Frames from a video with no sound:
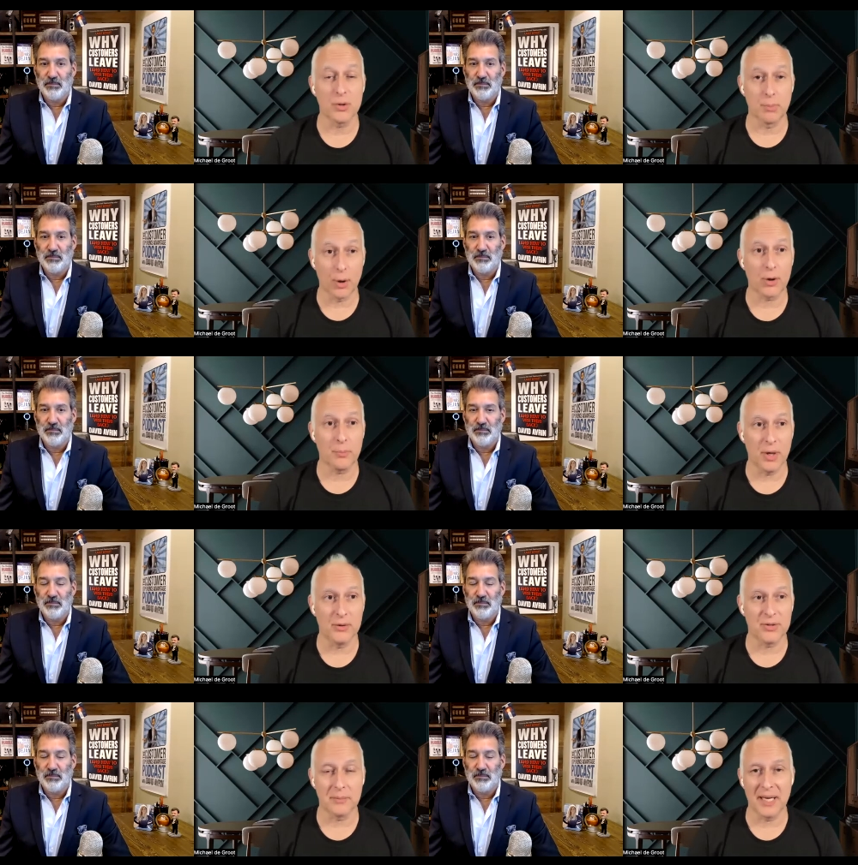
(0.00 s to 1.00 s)
Speaker 1: a blog
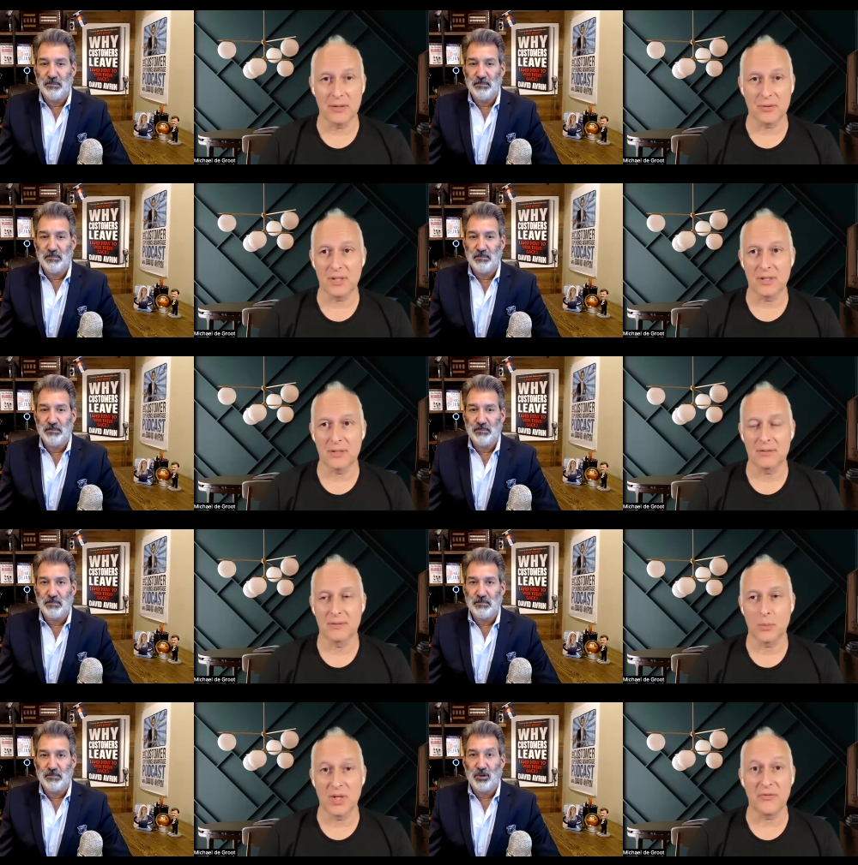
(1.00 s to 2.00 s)
post about it.
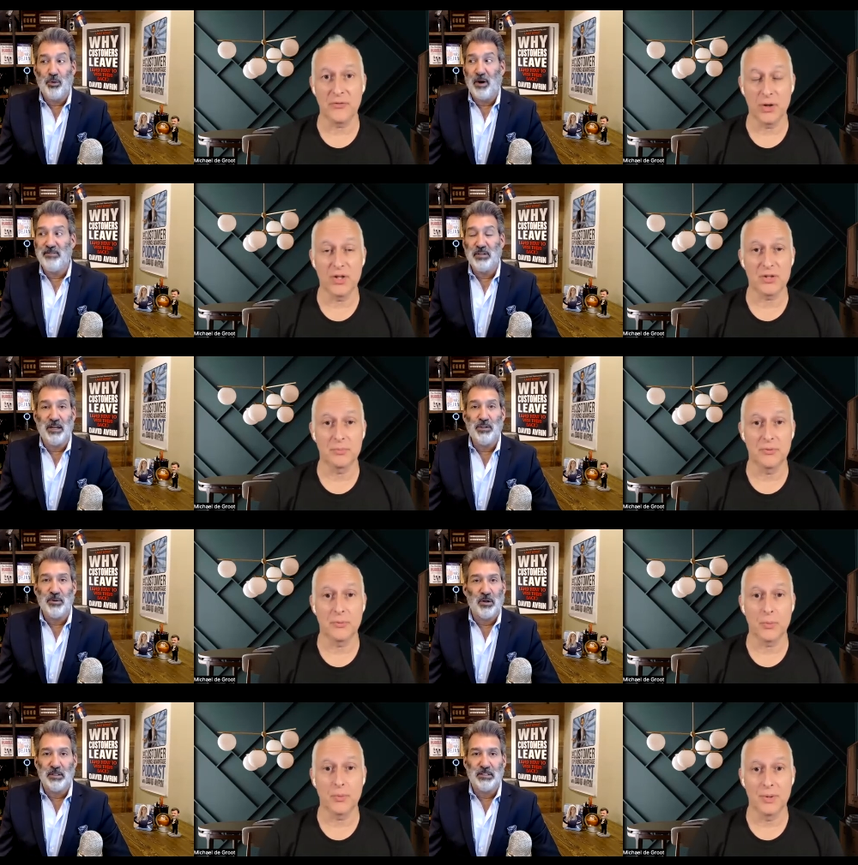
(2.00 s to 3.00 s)
Oh, I, first... I do it all
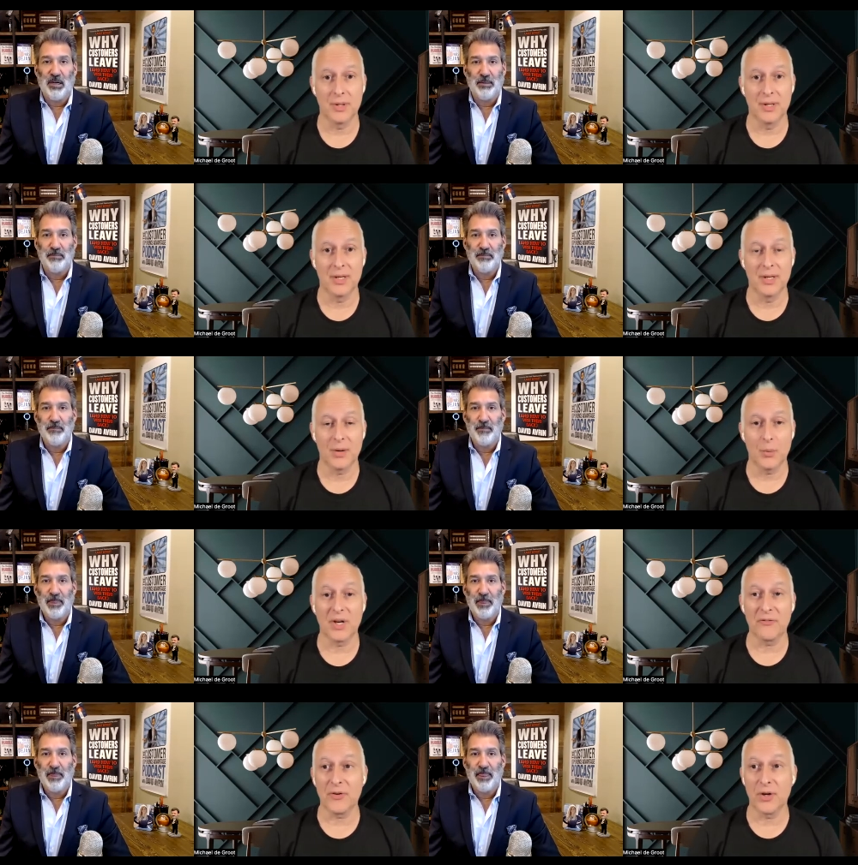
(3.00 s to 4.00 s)
the time when
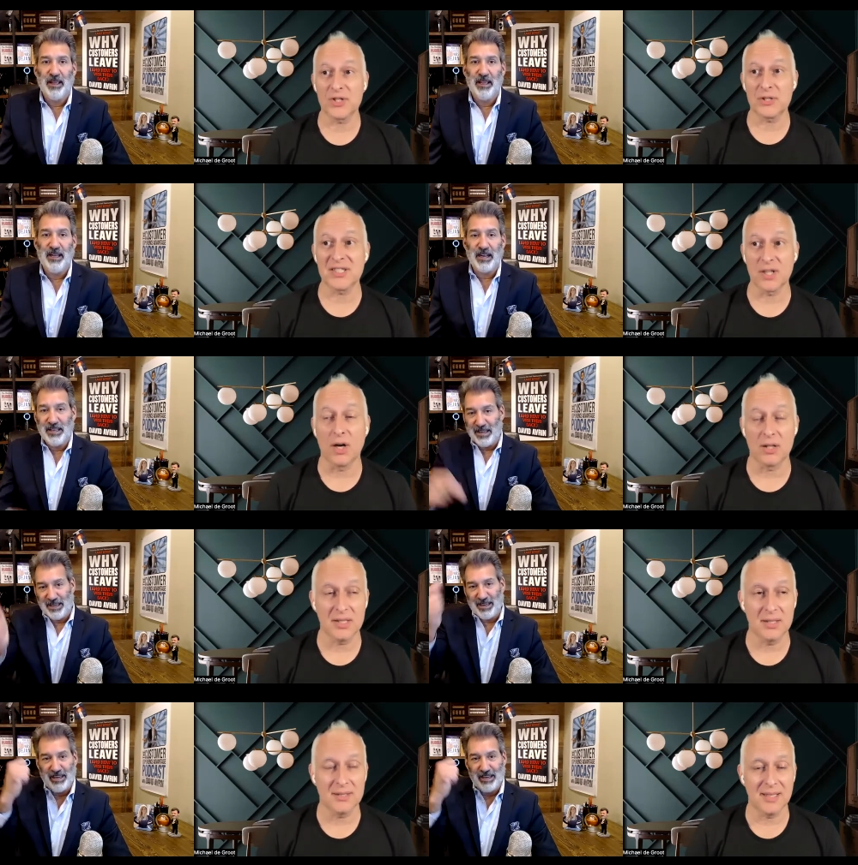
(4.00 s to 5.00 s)
it first
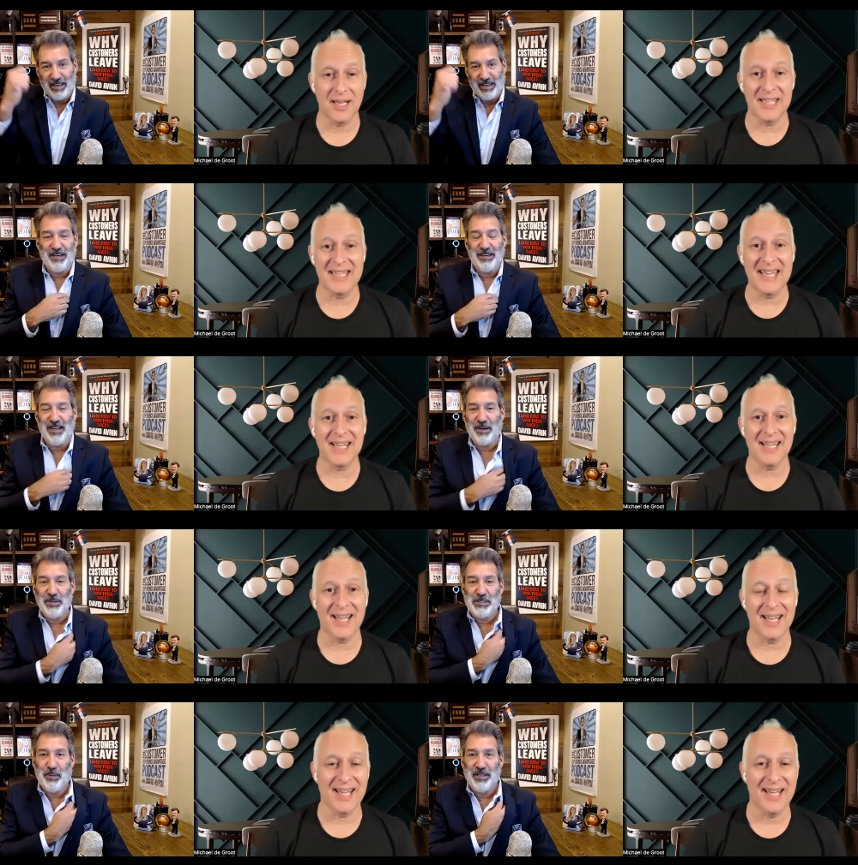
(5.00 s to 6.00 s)
started. And I get I year, get
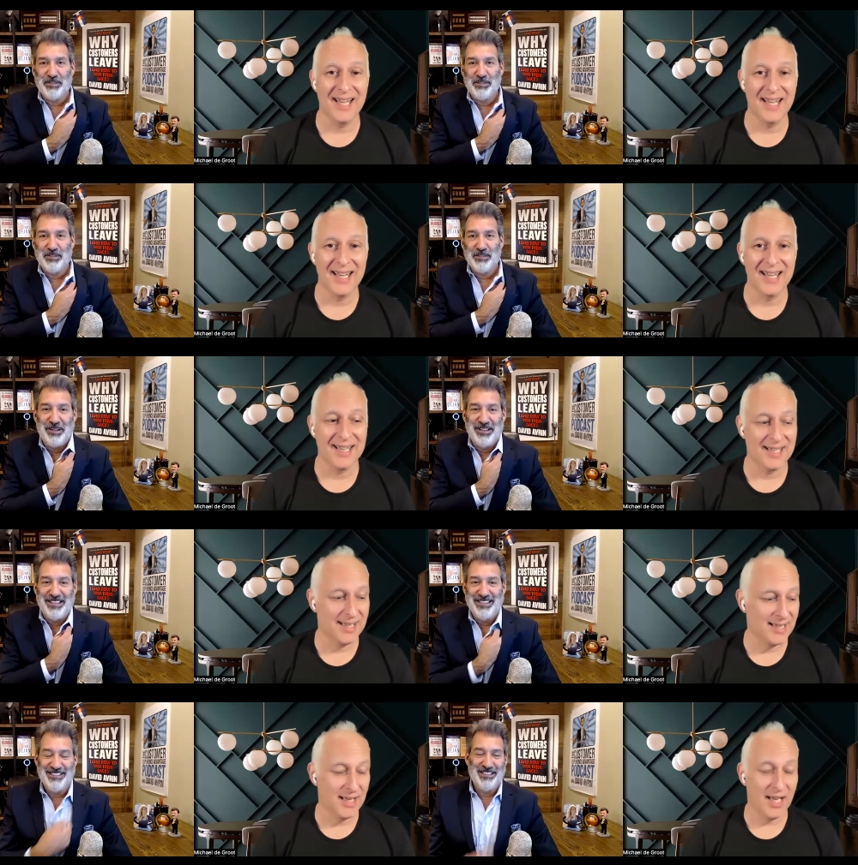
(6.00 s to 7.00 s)
Speaker 2: response very quickly.
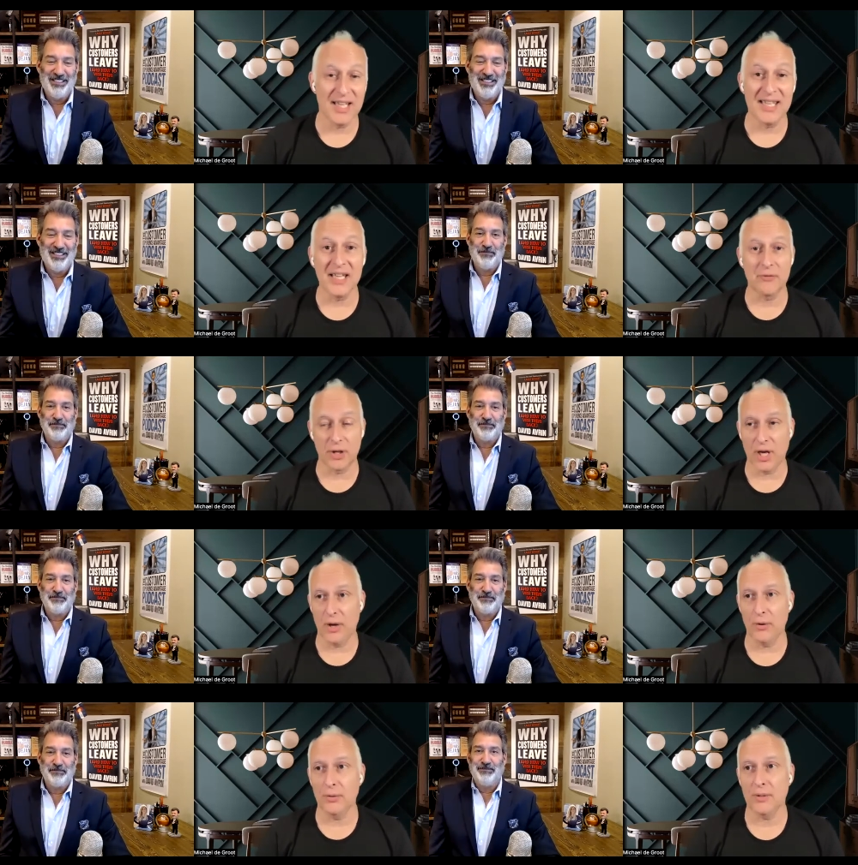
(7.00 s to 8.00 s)
Speaker 1: A year
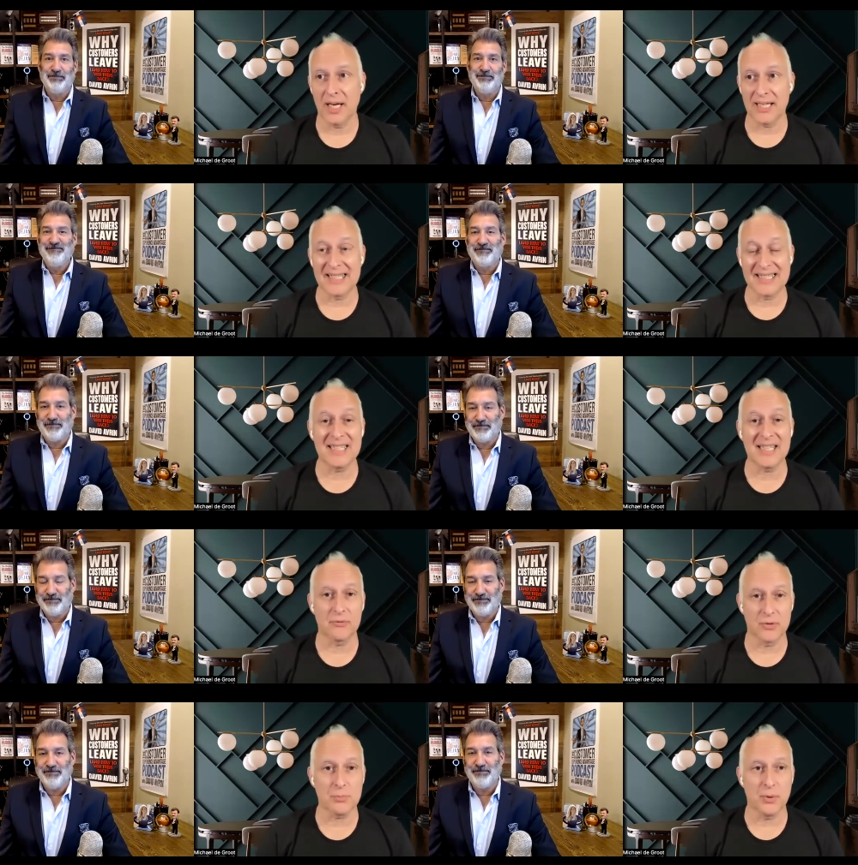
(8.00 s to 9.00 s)
ago, and I did get a
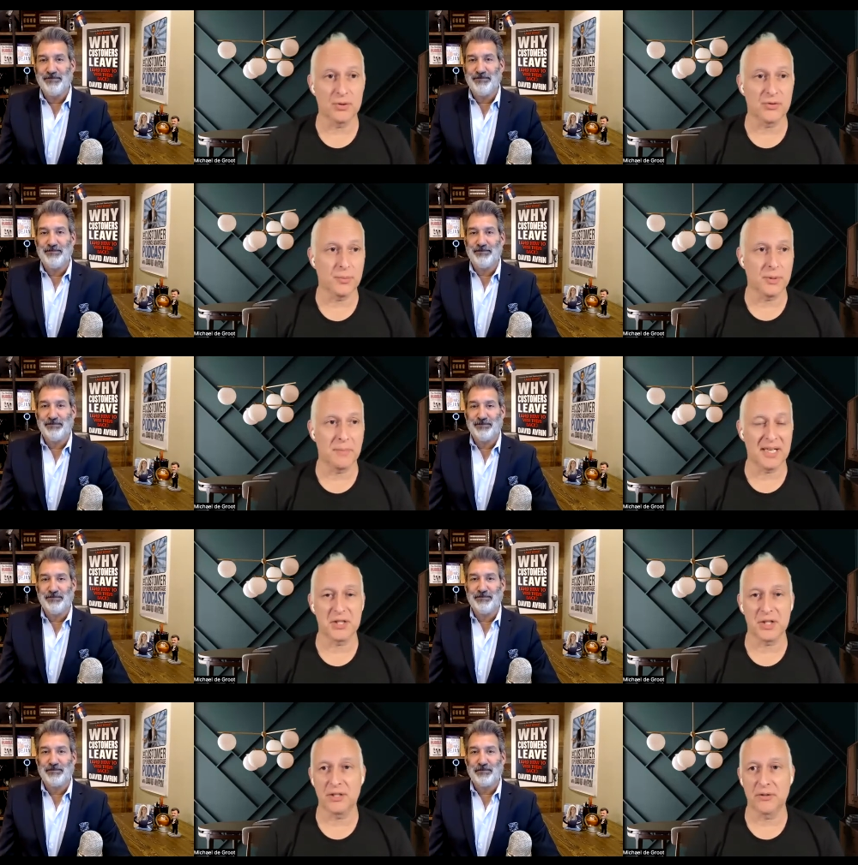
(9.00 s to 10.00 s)
response from the
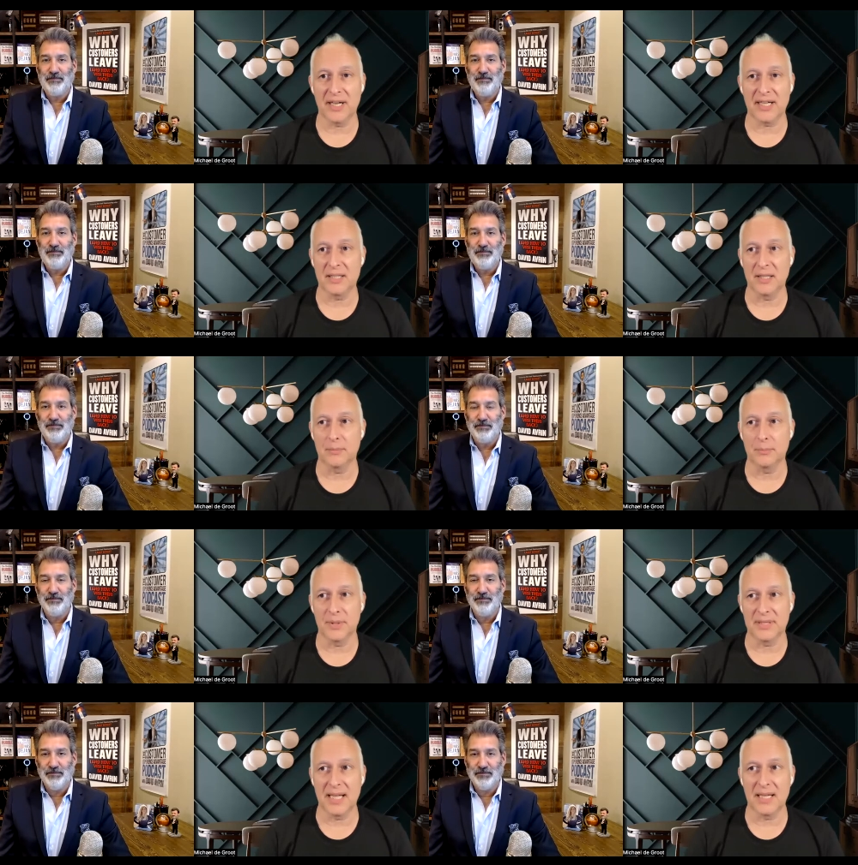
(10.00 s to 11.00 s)
managing director,
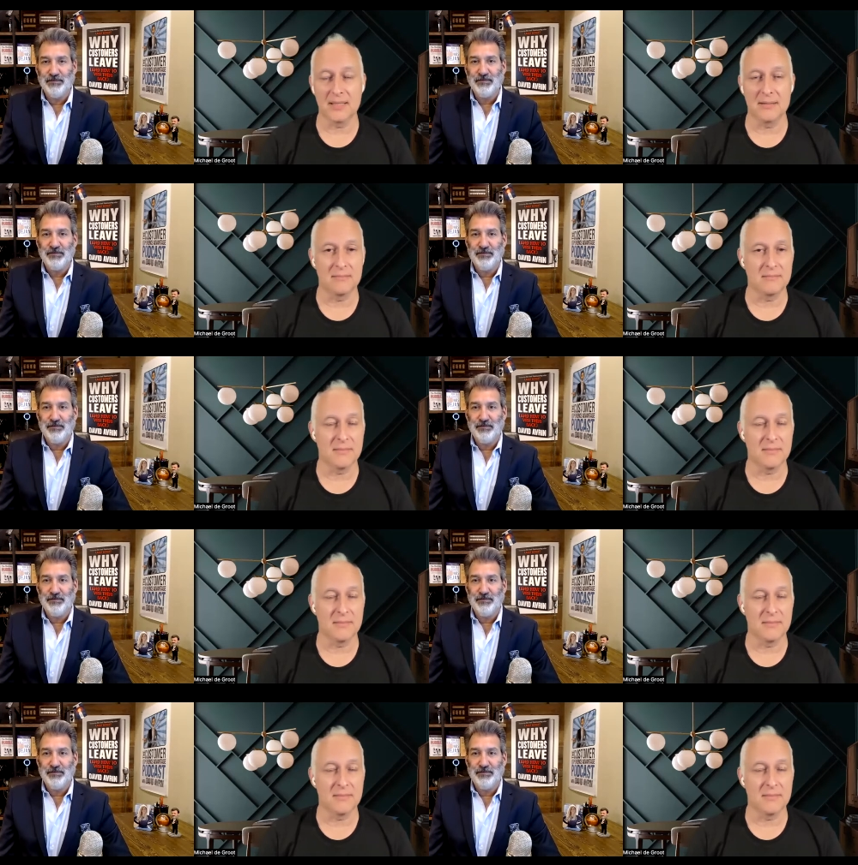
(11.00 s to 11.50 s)
but then